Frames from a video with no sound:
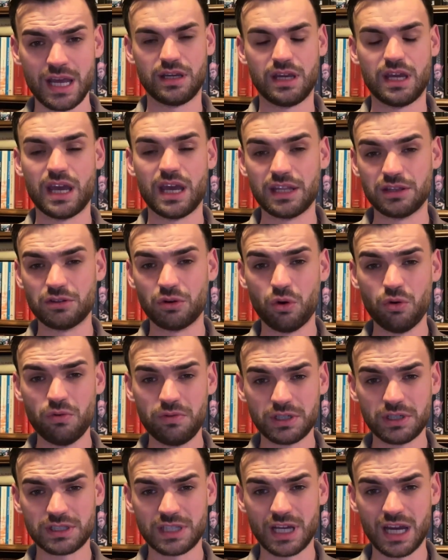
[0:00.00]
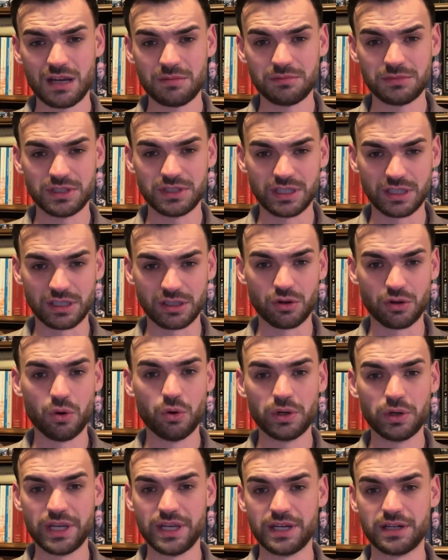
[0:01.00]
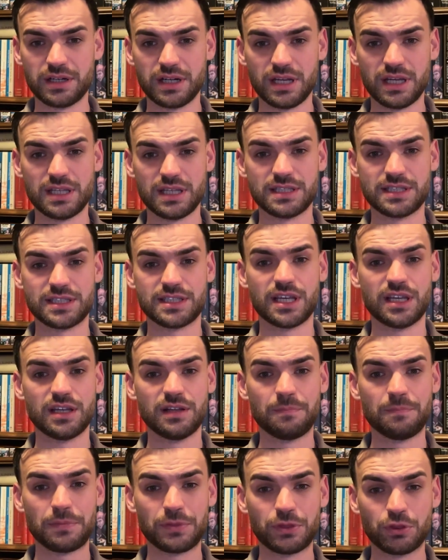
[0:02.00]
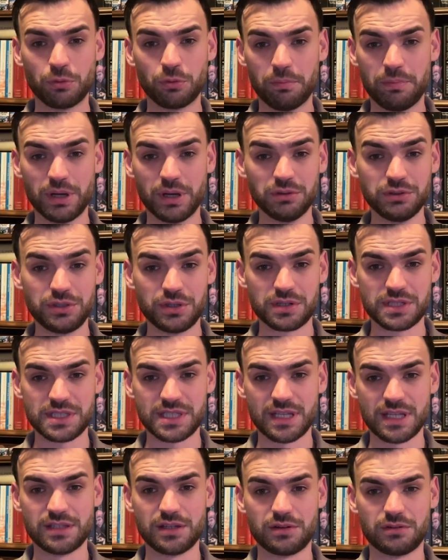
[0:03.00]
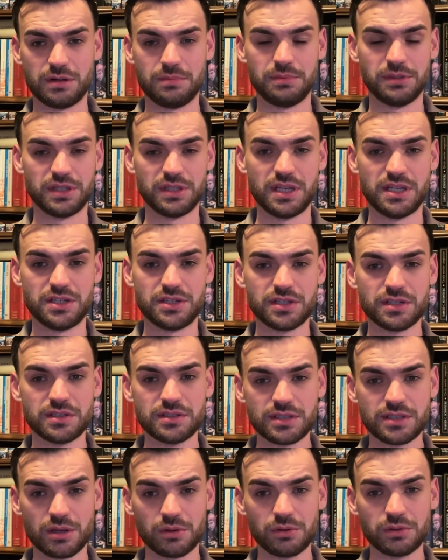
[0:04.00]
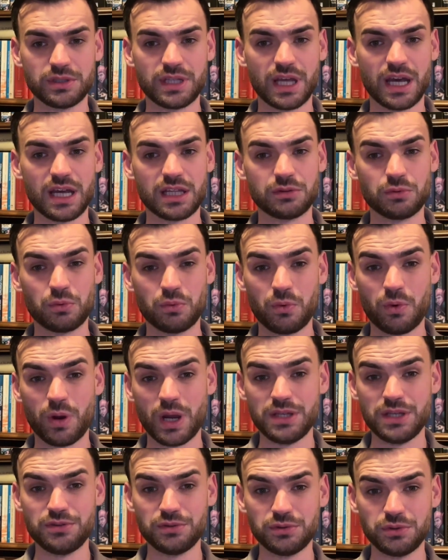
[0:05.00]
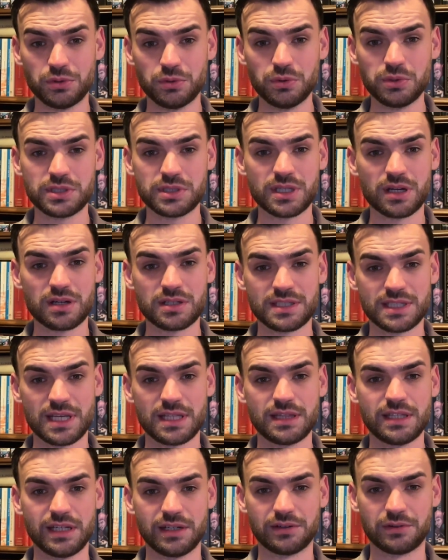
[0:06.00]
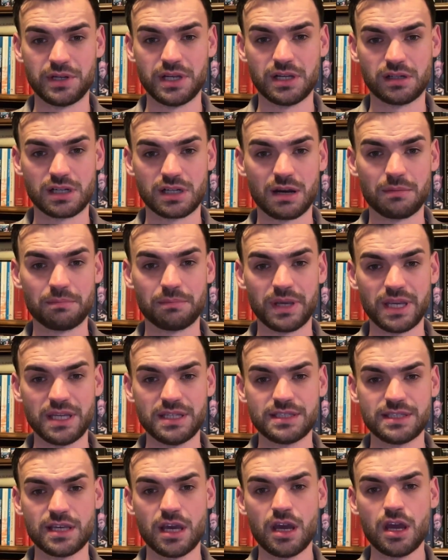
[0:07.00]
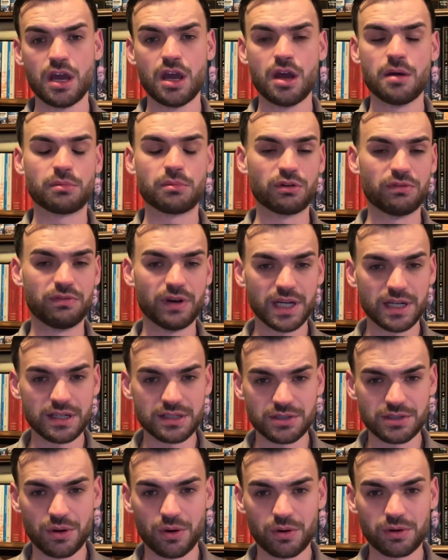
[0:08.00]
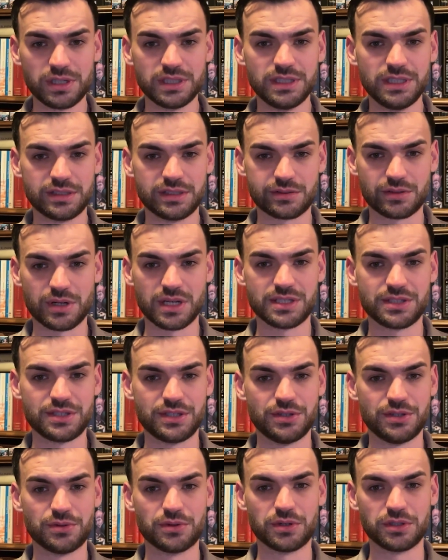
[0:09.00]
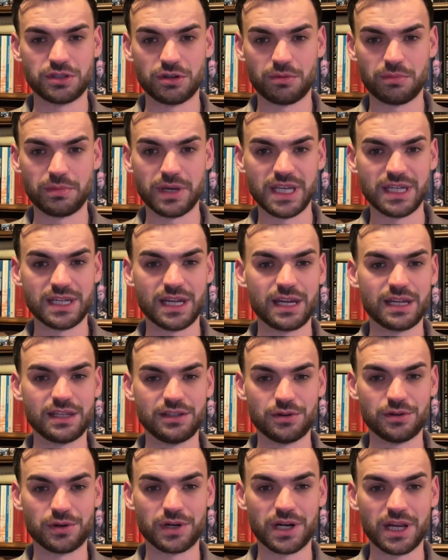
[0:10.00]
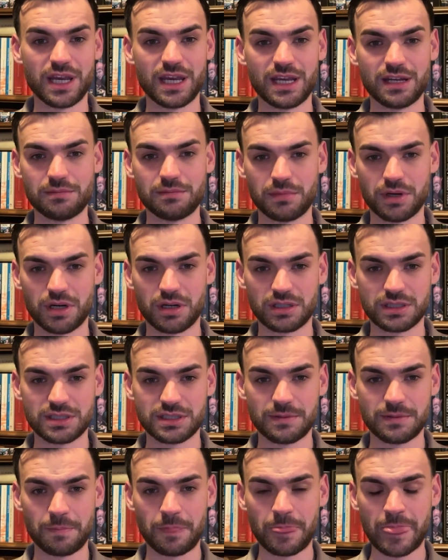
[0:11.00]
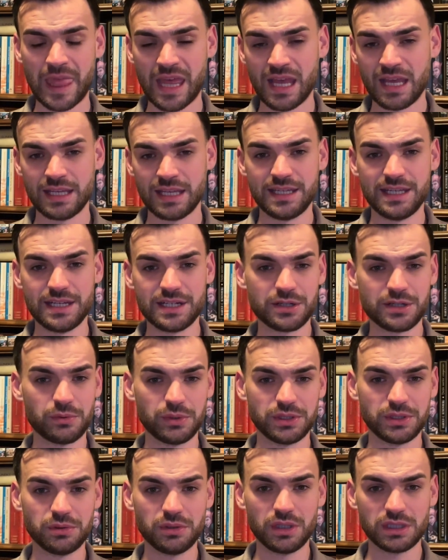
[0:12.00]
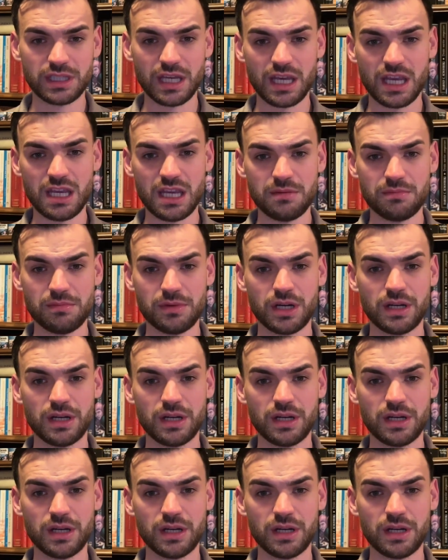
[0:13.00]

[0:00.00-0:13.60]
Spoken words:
and over time, the goal here is to build your sender reputation so that when you do start sending real campaigns, providers already trust your domain and your inbox. Here, we do not aim